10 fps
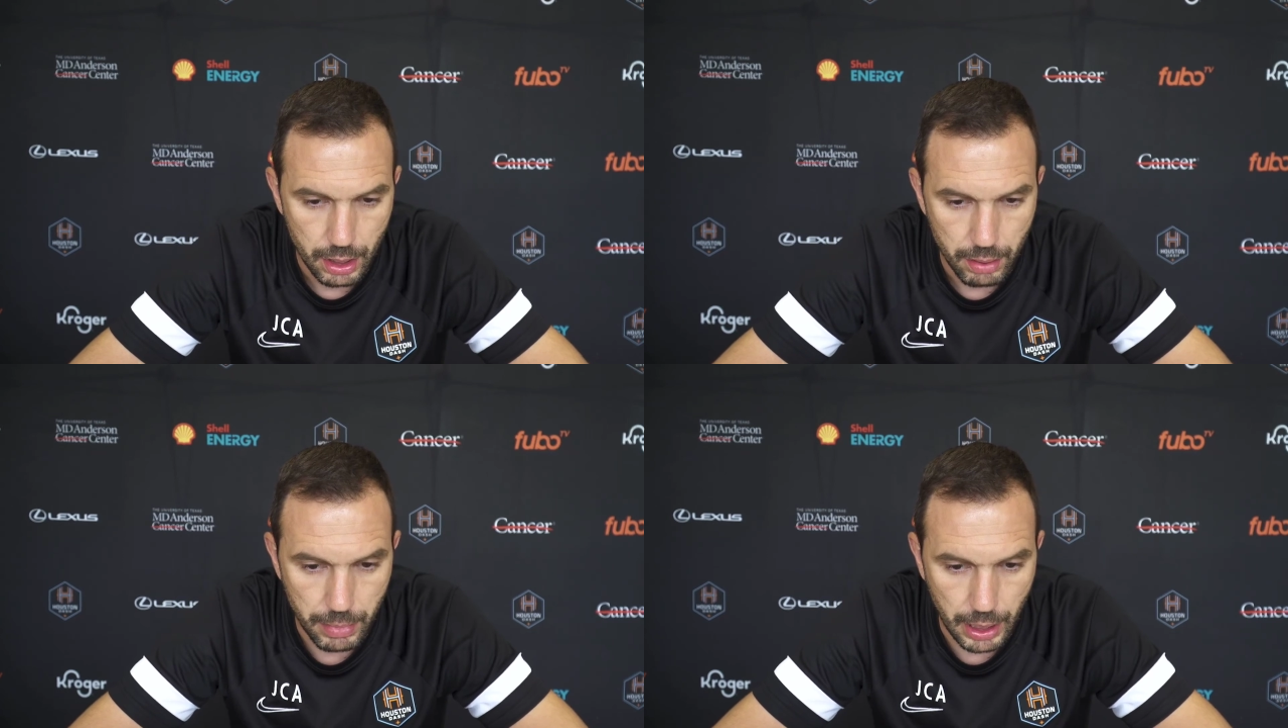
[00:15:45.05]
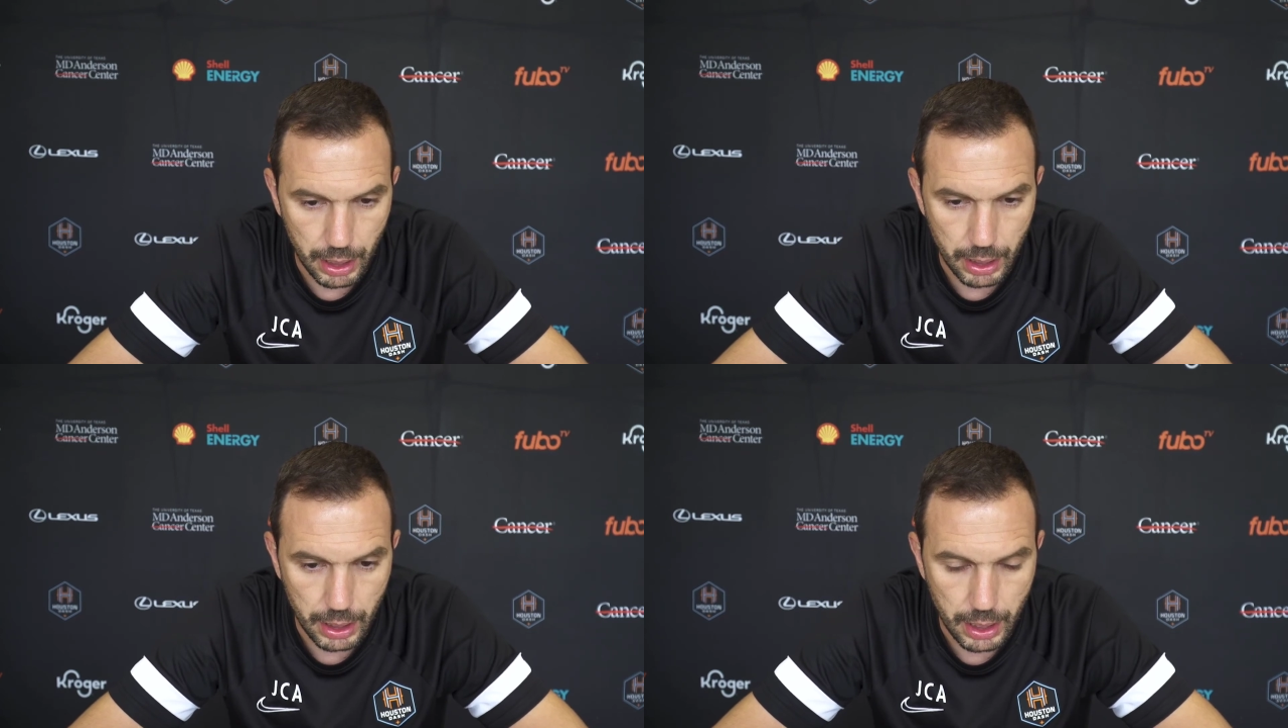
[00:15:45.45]
But
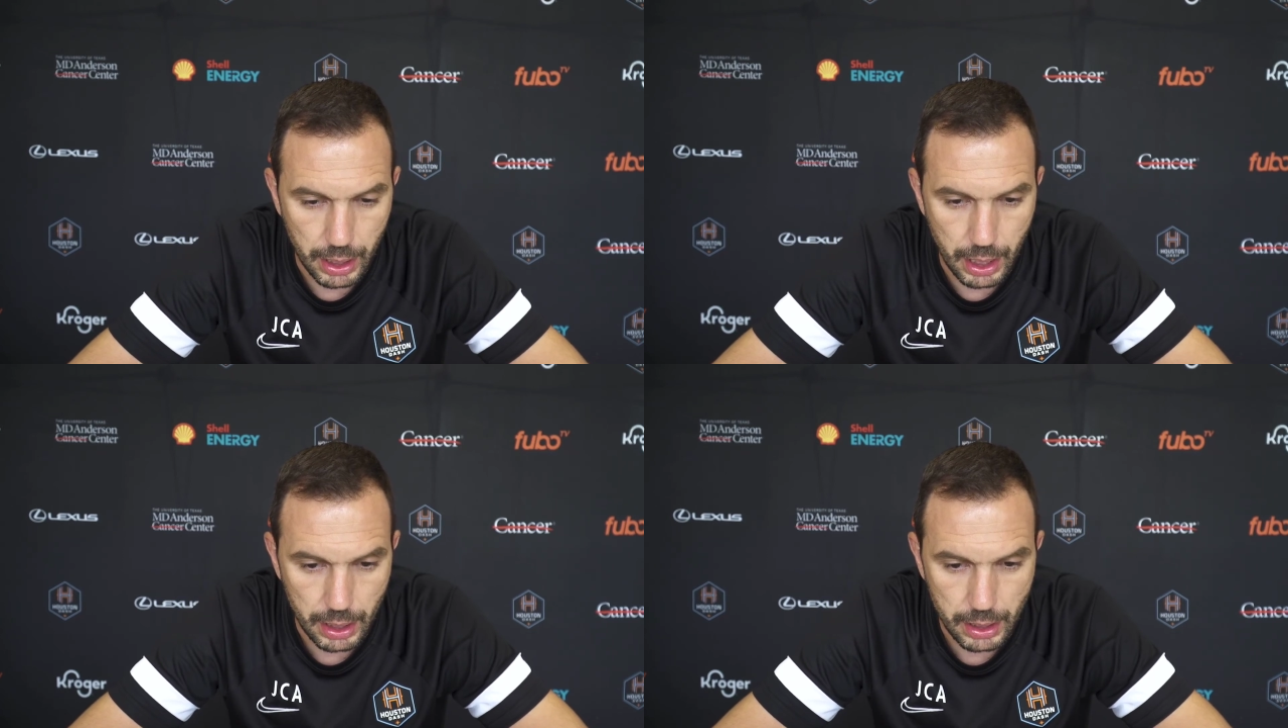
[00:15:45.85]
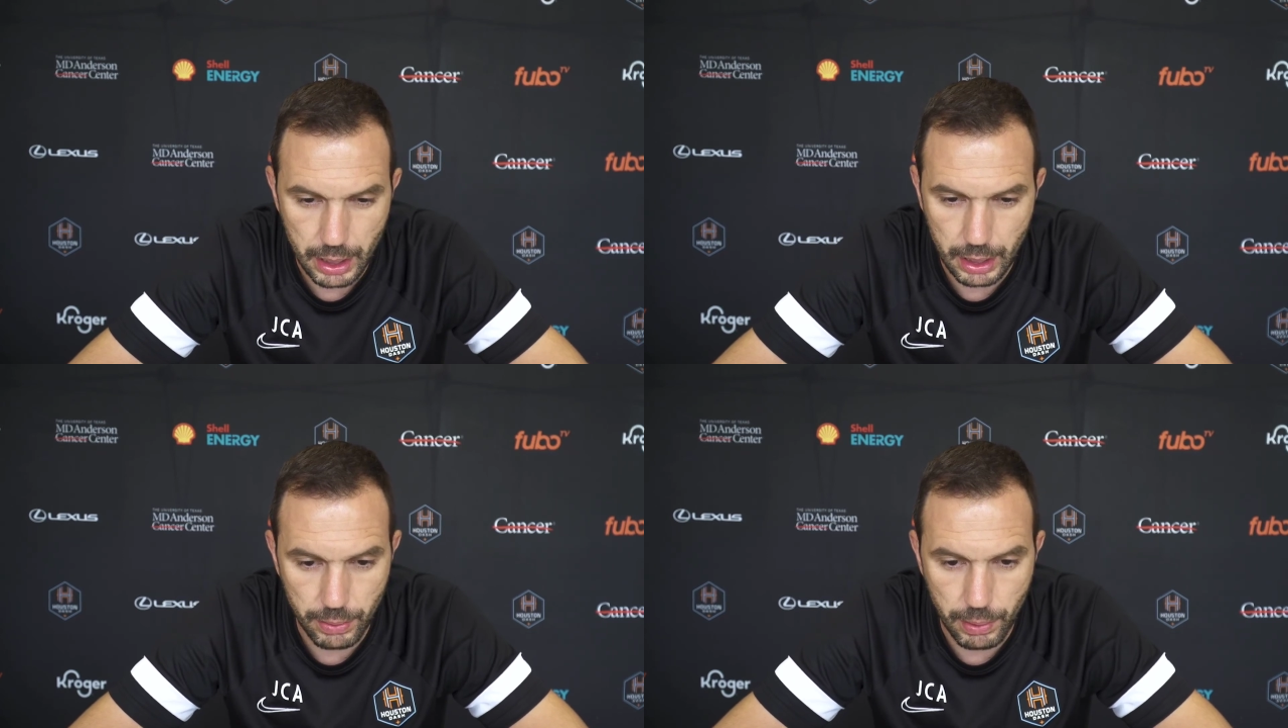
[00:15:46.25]

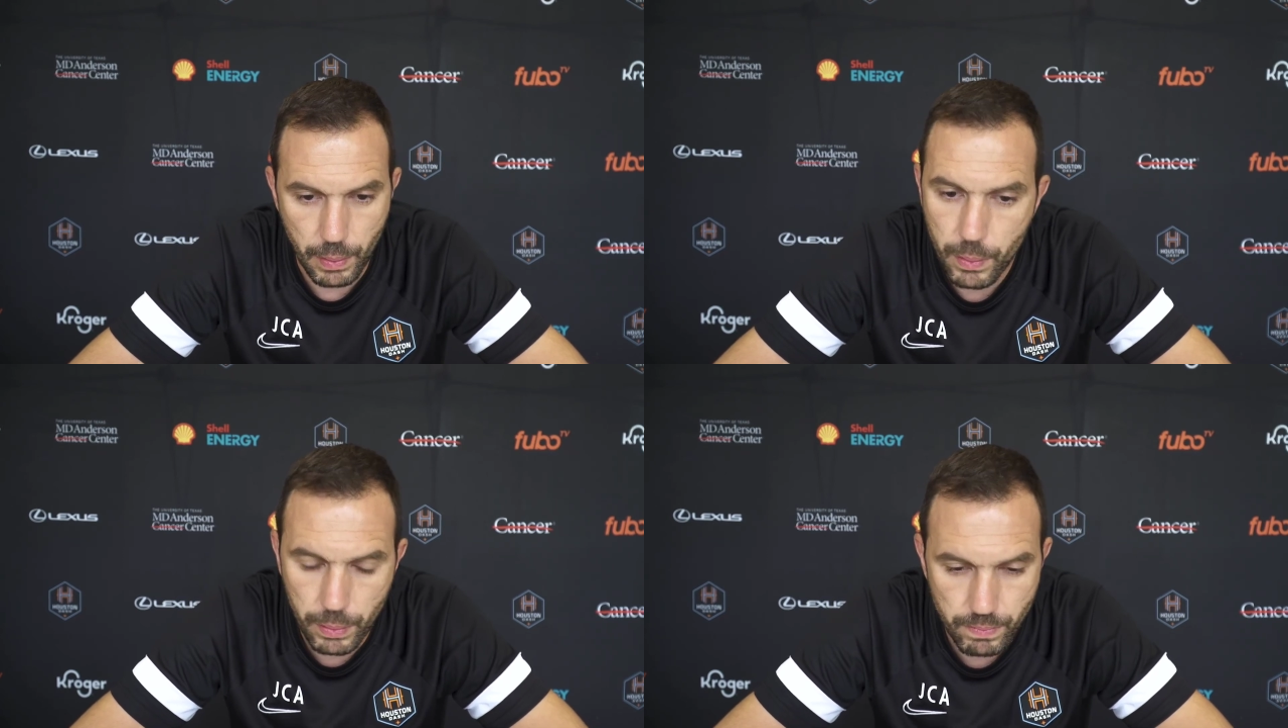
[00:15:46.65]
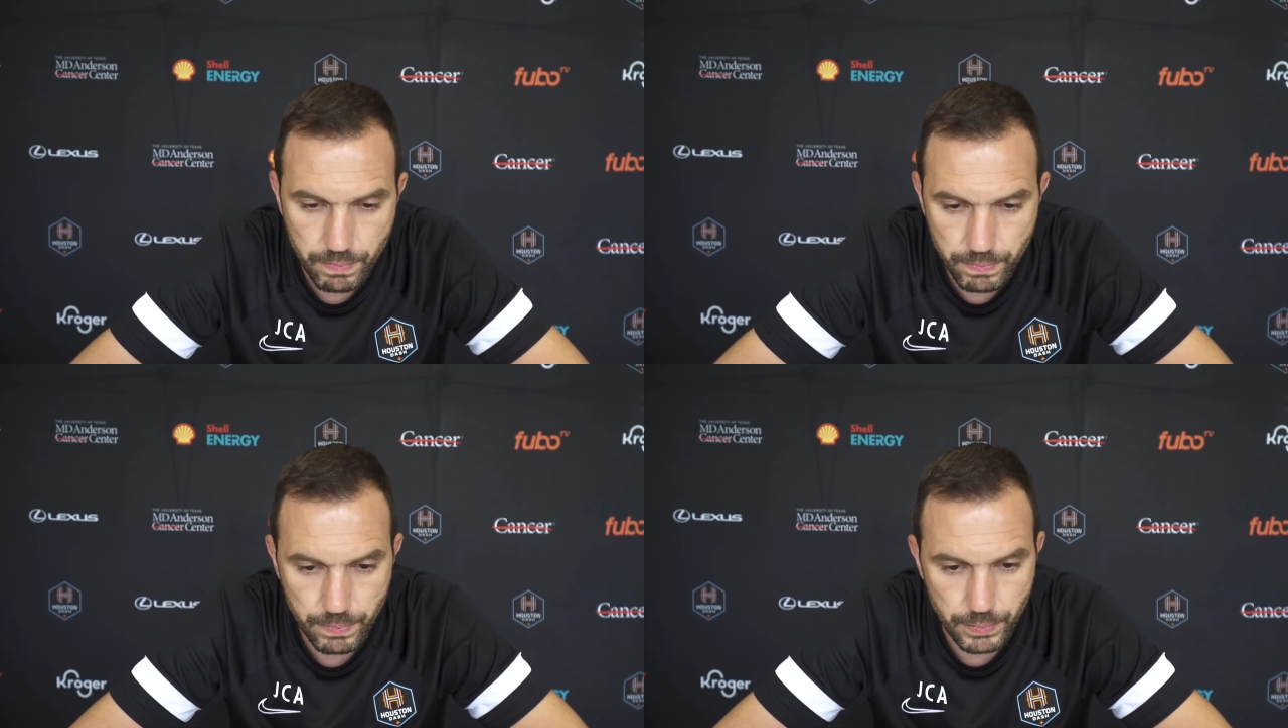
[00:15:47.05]

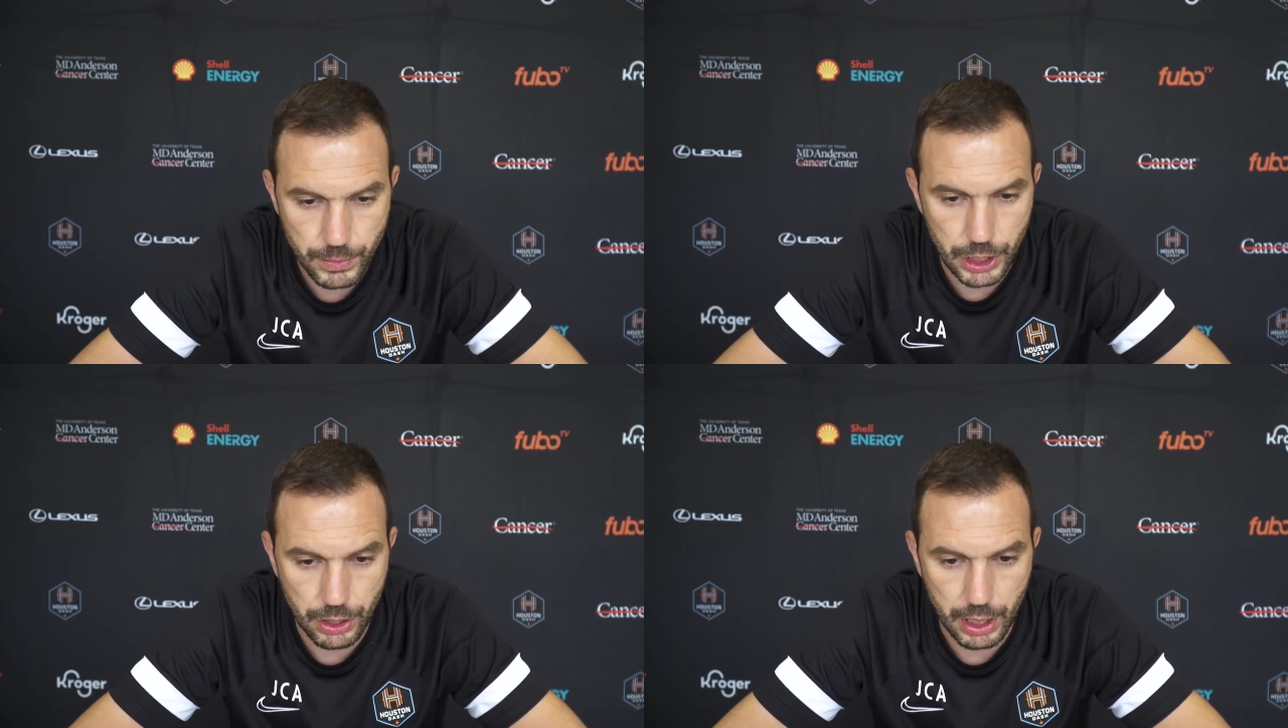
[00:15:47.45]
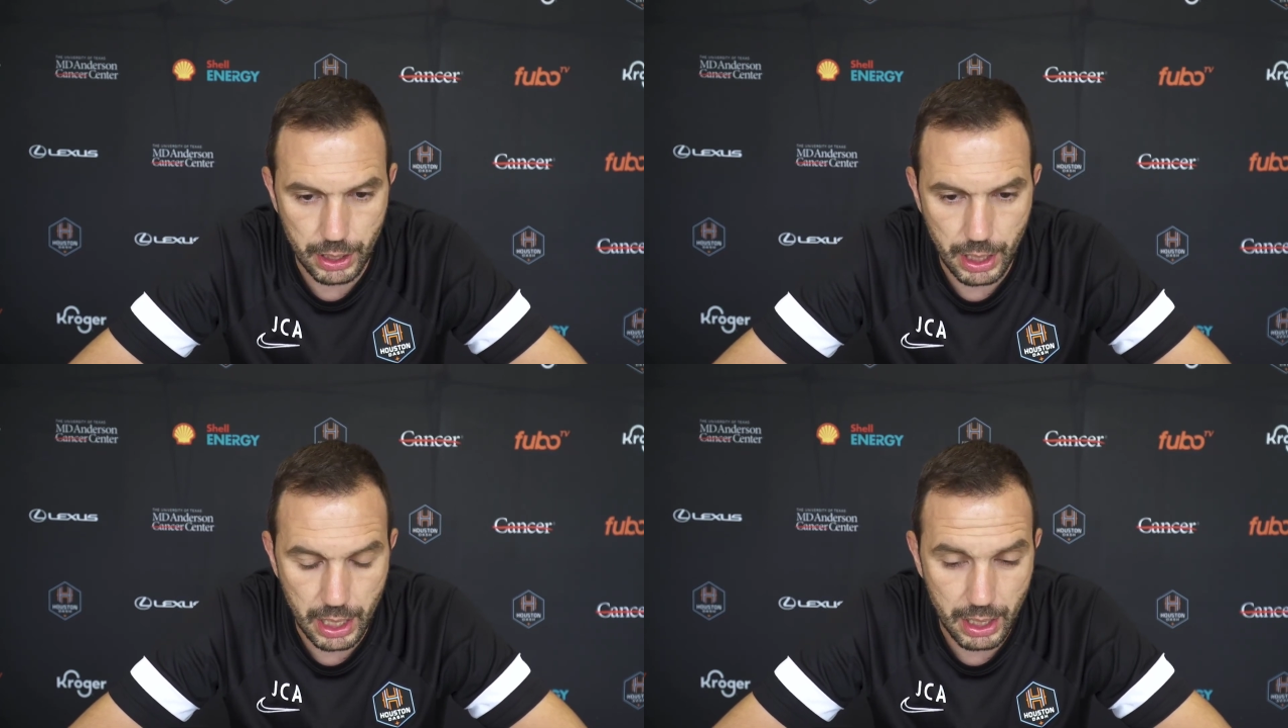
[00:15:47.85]

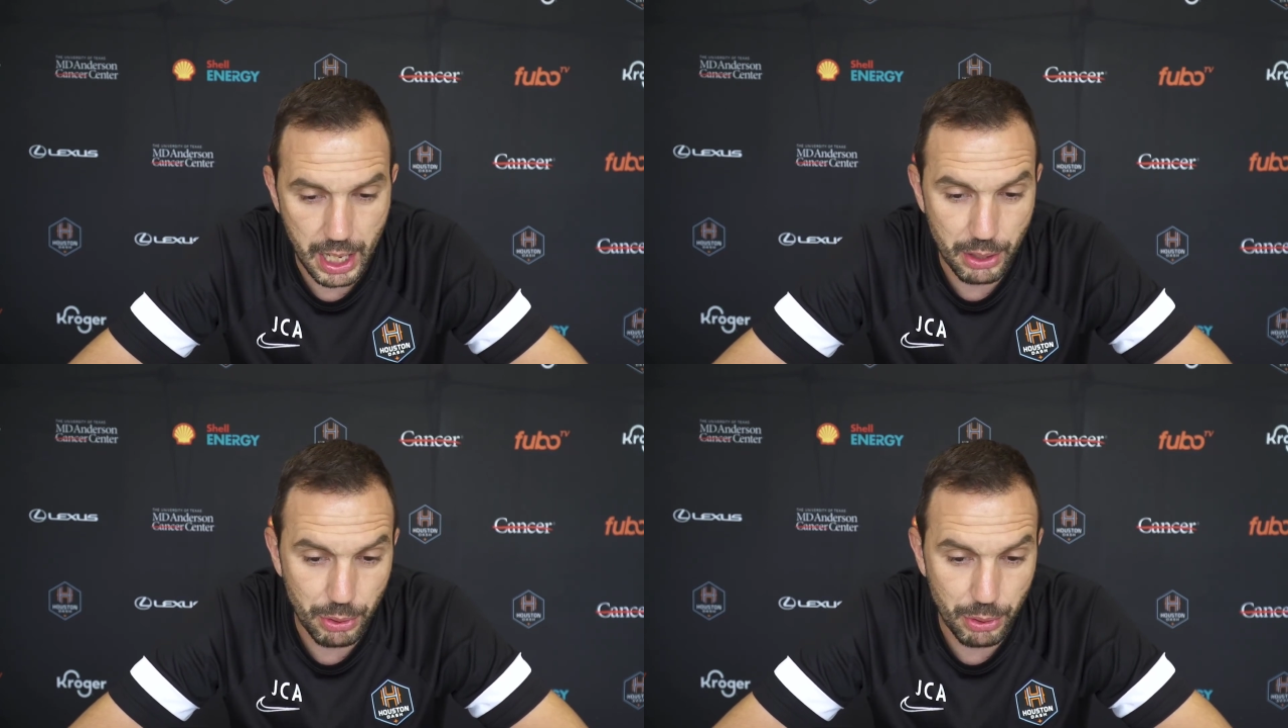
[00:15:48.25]
I